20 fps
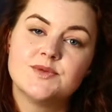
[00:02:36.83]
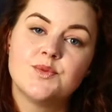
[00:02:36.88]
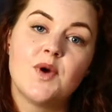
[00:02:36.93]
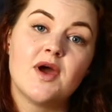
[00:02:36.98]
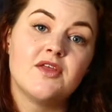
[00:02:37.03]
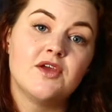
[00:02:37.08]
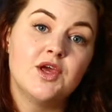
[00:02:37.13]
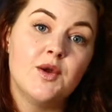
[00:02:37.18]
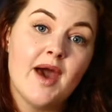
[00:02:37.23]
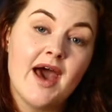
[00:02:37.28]

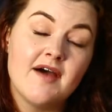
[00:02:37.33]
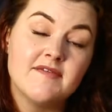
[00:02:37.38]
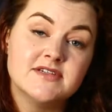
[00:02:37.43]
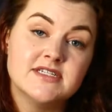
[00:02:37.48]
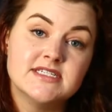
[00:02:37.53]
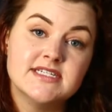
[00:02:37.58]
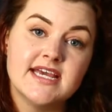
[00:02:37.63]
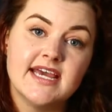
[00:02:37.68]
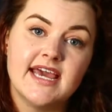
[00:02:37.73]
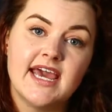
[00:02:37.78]
whether you have
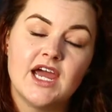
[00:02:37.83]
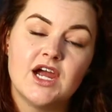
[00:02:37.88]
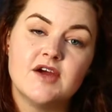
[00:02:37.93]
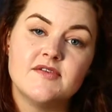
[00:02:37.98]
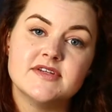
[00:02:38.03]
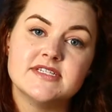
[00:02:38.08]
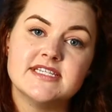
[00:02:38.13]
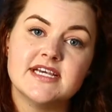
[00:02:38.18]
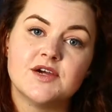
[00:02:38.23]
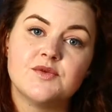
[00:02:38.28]
to take care of
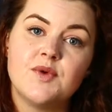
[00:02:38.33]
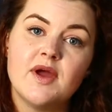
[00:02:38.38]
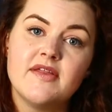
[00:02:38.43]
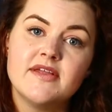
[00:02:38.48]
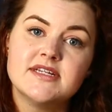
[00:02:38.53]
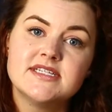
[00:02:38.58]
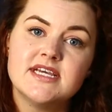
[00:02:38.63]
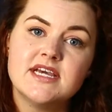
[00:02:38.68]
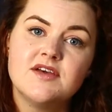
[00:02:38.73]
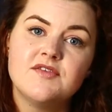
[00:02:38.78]
a sick
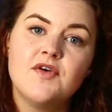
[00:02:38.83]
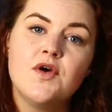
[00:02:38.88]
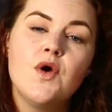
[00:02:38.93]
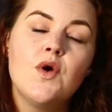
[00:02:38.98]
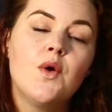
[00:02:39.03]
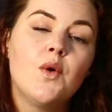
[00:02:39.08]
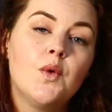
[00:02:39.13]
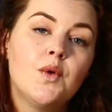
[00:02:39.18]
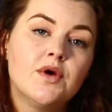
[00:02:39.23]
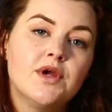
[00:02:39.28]
relative
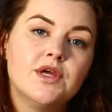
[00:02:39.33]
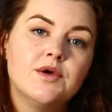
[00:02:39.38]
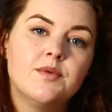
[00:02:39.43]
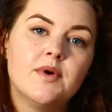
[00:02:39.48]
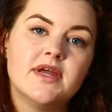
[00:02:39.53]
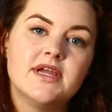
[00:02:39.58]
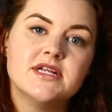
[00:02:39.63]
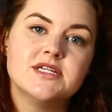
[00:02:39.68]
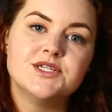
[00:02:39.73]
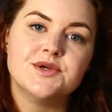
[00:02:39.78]
or you
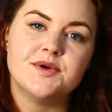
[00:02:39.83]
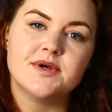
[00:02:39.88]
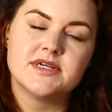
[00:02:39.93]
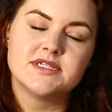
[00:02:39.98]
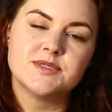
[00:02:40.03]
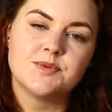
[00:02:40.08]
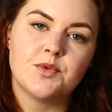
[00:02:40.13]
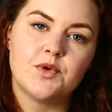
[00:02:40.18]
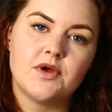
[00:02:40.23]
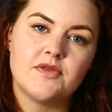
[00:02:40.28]
wanted to
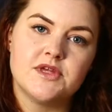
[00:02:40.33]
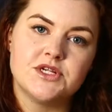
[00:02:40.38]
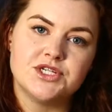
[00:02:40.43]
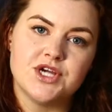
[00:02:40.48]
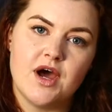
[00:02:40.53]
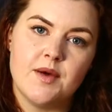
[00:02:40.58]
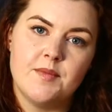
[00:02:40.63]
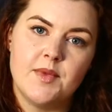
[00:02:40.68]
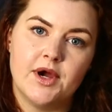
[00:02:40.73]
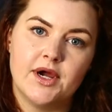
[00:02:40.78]
explore the
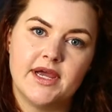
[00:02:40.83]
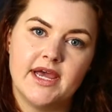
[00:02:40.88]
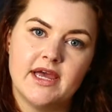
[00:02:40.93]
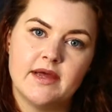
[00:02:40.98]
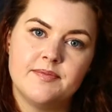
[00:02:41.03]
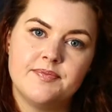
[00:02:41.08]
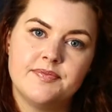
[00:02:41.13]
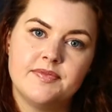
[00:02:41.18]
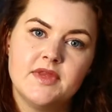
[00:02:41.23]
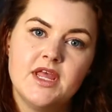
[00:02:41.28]
job market.